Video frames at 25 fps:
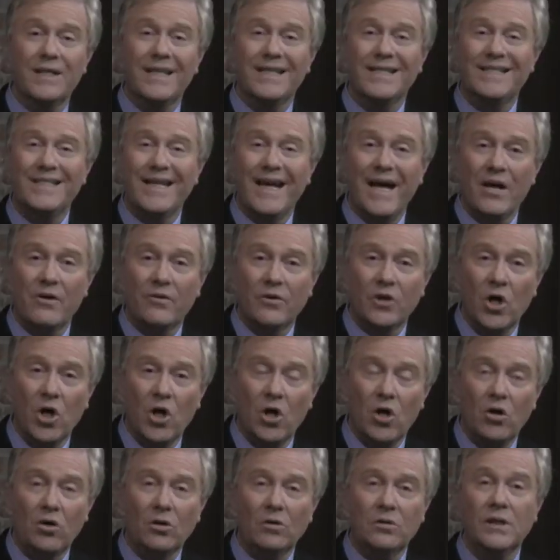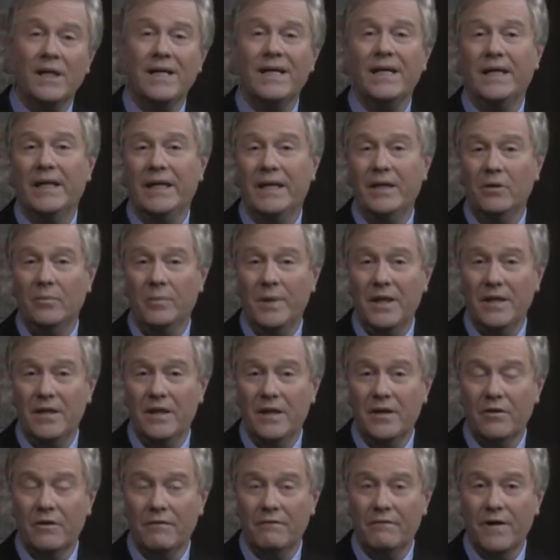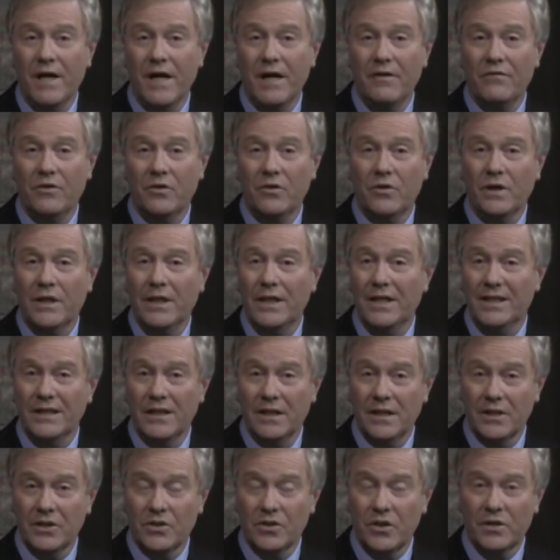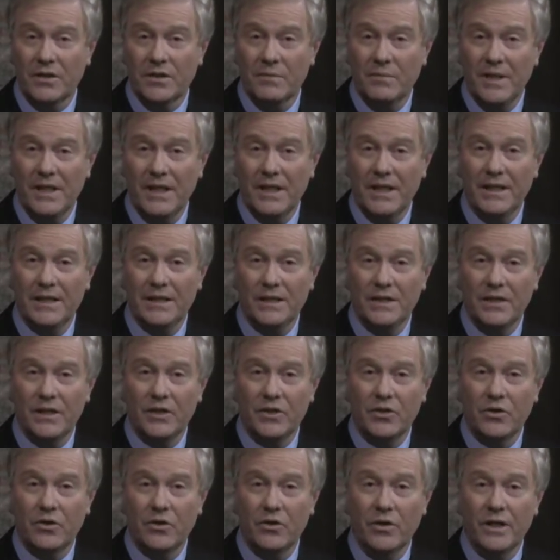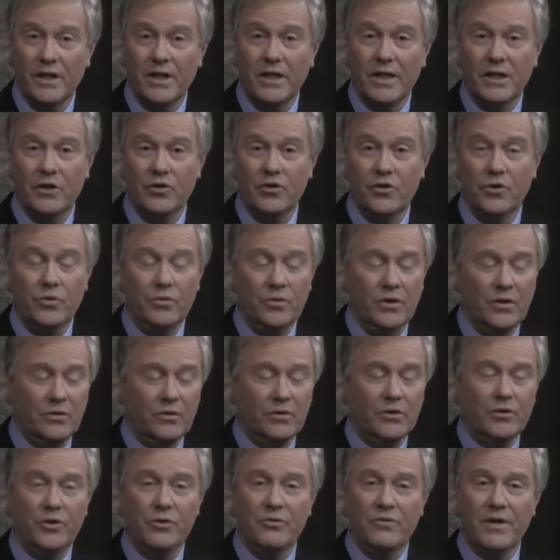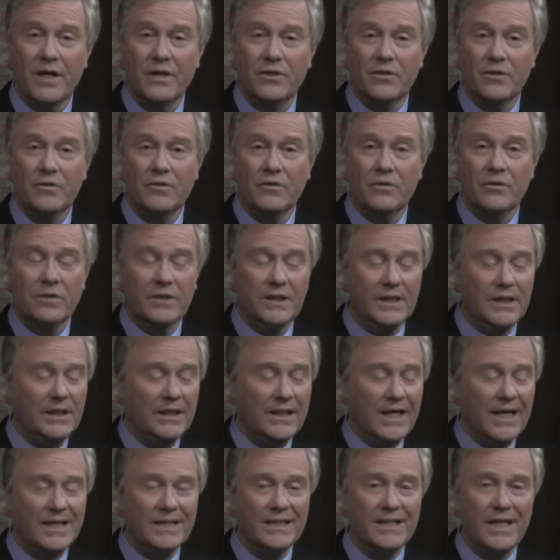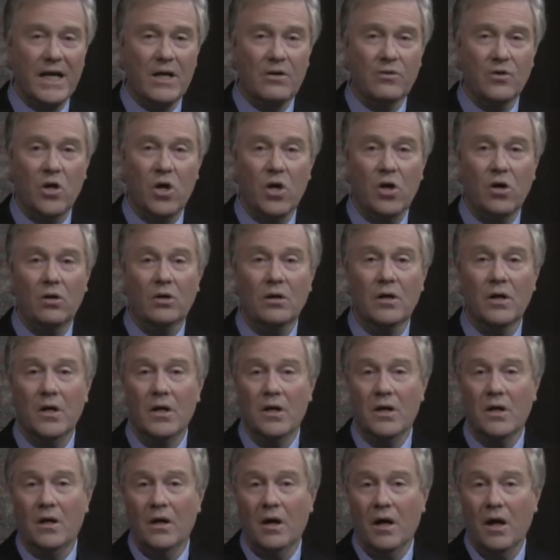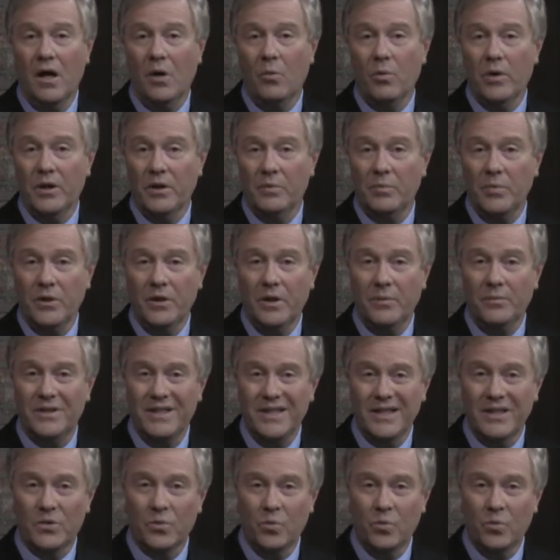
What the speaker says: at Town Hall. He'll be there at 5:30. He's going to start speaking at 6:30 again, June the 3rd, 2013 at Town Hall. We're going to put up Dick's